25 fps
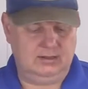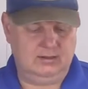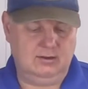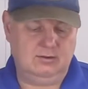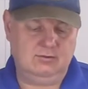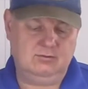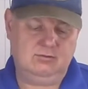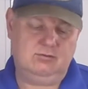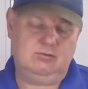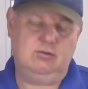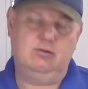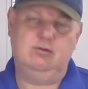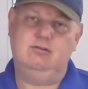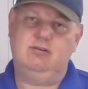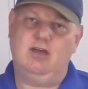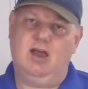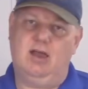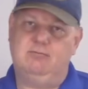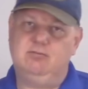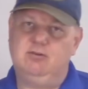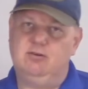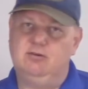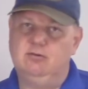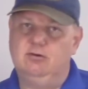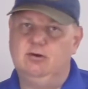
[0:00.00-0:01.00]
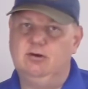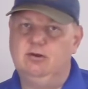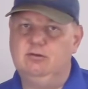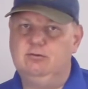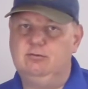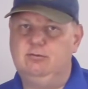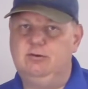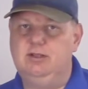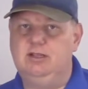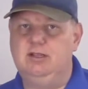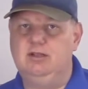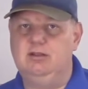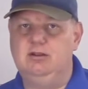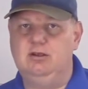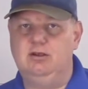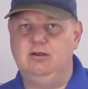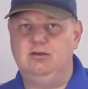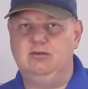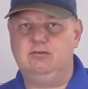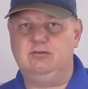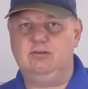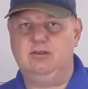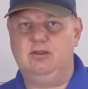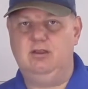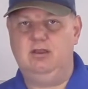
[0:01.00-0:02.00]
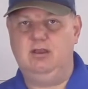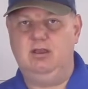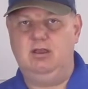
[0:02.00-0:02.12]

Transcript: There's two types of drills we can use.